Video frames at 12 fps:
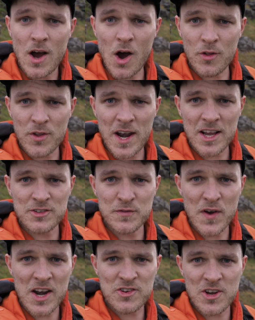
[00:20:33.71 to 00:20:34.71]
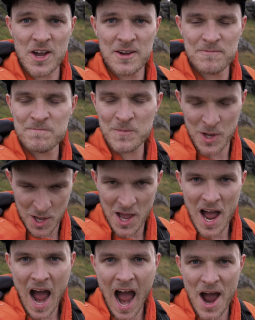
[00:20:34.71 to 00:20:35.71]
on the next adventure.
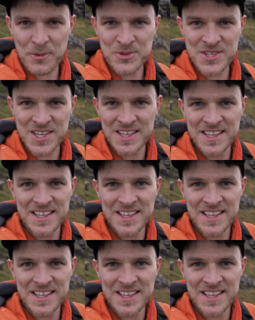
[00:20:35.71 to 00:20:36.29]
Out.